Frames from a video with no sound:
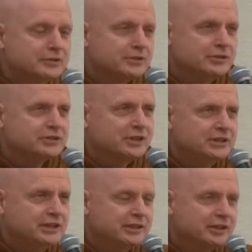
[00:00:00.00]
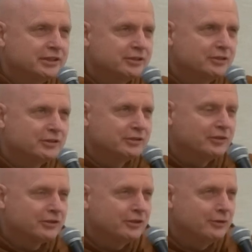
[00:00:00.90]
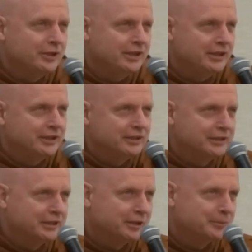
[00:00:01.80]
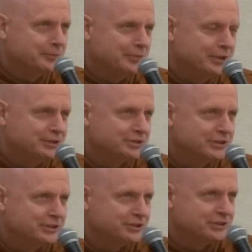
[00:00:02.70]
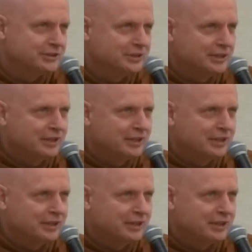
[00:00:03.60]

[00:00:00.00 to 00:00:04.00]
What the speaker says: So this idea that not only is this